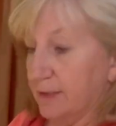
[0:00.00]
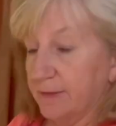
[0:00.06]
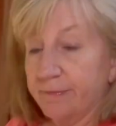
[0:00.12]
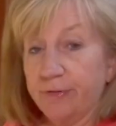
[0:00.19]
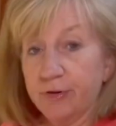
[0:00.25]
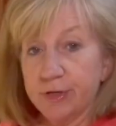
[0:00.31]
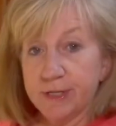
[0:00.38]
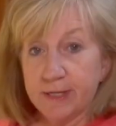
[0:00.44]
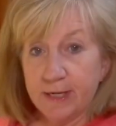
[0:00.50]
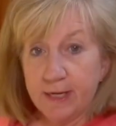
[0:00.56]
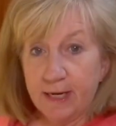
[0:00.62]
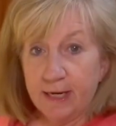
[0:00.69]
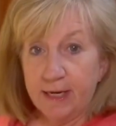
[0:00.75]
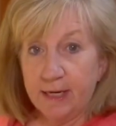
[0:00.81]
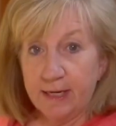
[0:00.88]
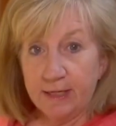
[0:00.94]
the first
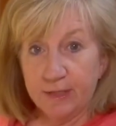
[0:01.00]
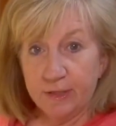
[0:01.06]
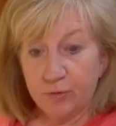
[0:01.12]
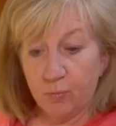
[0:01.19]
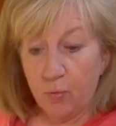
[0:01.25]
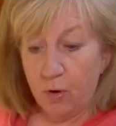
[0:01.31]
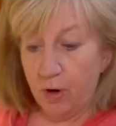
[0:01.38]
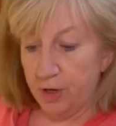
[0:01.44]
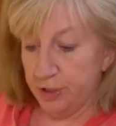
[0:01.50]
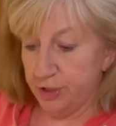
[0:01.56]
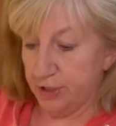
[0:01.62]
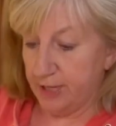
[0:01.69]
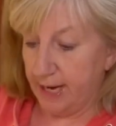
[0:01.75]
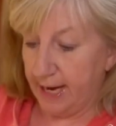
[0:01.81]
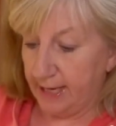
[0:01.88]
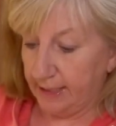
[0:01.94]
thing is
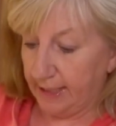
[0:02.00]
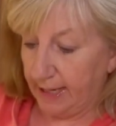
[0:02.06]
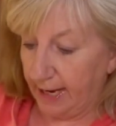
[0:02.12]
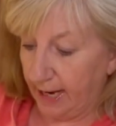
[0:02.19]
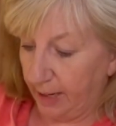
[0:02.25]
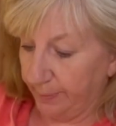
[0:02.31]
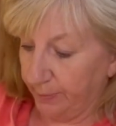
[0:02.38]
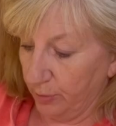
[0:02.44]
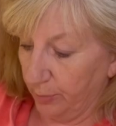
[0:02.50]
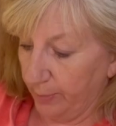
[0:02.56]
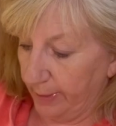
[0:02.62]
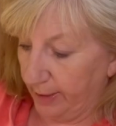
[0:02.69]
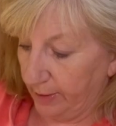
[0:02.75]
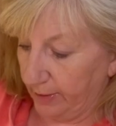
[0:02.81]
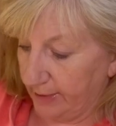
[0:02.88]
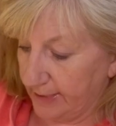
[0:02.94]
wash and cap your
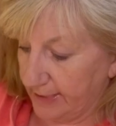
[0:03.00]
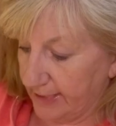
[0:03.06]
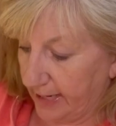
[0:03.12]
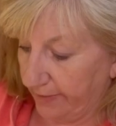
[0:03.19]
berries.